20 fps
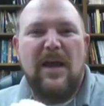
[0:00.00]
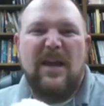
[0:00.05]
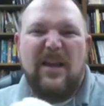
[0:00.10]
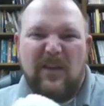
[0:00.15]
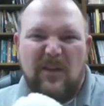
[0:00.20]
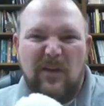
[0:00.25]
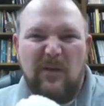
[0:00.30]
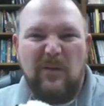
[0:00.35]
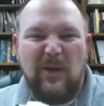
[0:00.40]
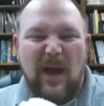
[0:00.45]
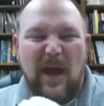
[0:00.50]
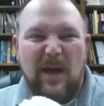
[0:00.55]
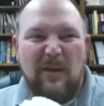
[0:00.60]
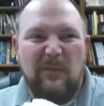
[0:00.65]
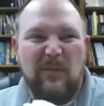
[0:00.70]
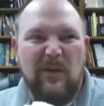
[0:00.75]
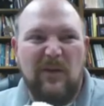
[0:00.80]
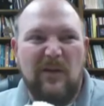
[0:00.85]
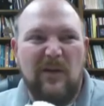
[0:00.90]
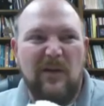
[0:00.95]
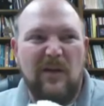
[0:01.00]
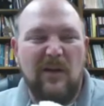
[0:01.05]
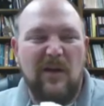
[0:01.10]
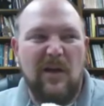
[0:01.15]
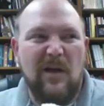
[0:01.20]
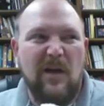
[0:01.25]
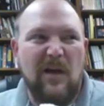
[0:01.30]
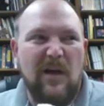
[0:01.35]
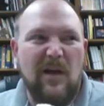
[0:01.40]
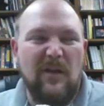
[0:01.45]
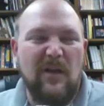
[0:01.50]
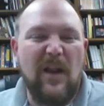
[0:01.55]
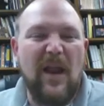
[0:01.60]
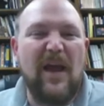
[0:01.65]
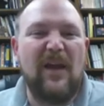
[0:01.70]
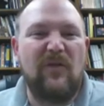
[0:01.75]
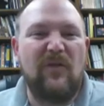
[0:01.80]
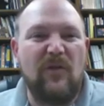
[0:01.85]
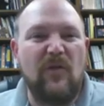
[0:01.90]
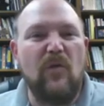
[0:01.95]
Sometimes the
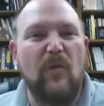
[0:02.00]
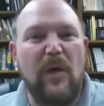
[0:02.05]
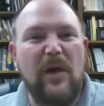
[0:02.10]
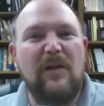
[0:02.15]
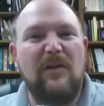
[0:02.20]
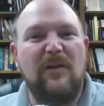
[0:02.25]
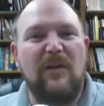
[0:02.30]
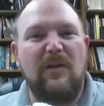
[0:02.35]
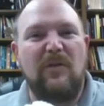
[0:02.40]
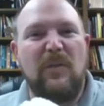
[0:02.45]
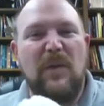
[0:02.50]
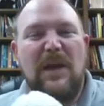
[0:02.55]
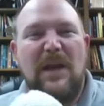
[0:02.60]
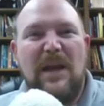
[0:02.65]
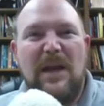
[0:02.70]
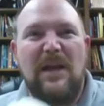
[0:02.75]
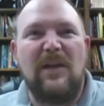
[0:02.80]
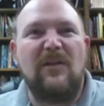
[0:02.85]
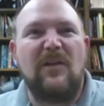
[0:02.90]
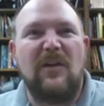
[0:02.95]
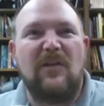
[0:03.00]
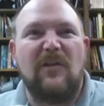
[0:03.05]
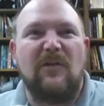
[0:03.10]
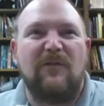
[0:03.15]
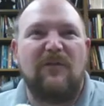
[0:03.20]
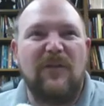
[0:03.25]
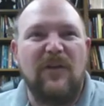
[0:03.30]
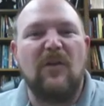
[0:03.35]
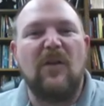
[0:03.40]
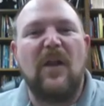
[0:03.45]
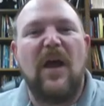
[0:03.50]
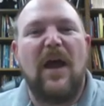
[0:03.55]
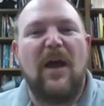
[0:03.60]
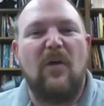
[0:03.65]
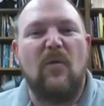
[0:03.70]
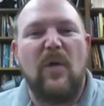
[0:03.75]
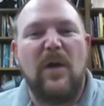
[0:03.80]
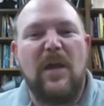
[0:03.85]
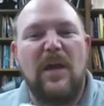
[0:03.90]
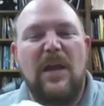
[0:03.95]
last few weeks it's been easy to feel
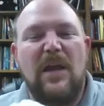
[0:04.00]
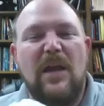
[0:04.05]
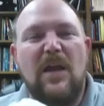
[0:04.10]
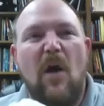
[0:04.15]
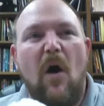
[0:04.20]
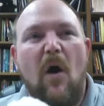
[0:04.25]
like we